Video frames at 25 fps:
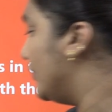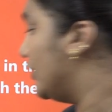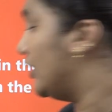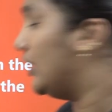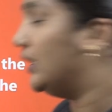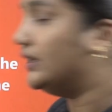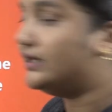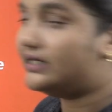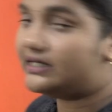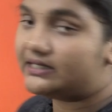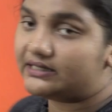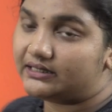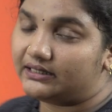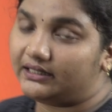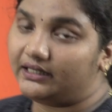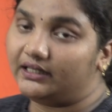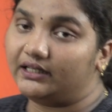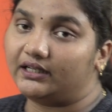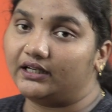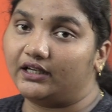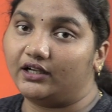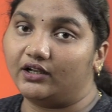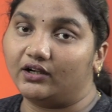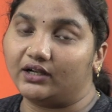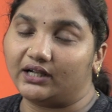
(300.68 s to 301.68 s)
For all these
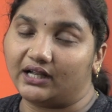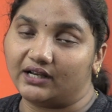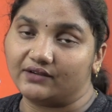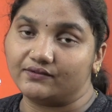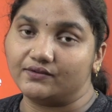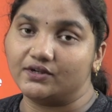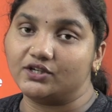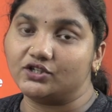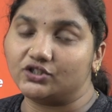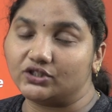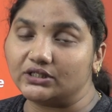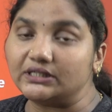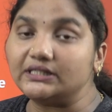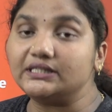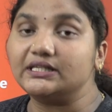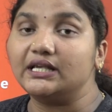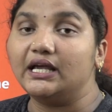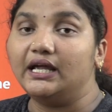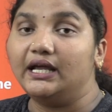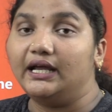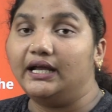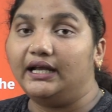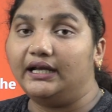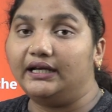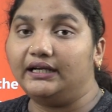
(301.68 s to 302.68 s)
3 Rio Conventions,
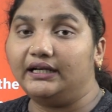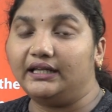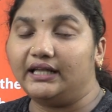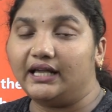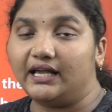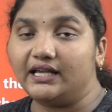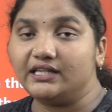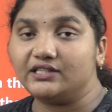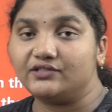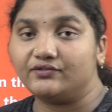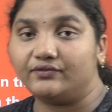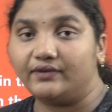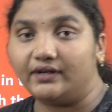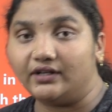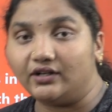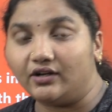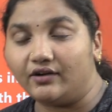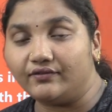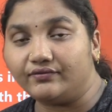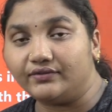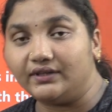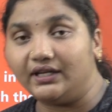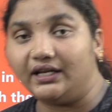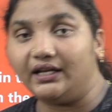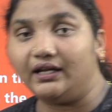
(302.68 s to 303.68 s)
India is one
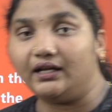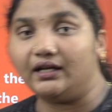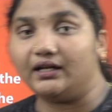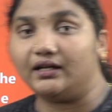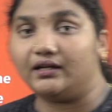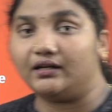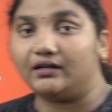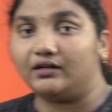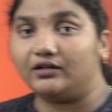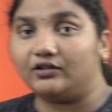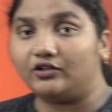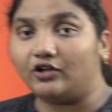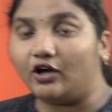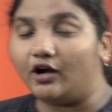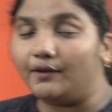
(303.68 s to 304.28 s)
of the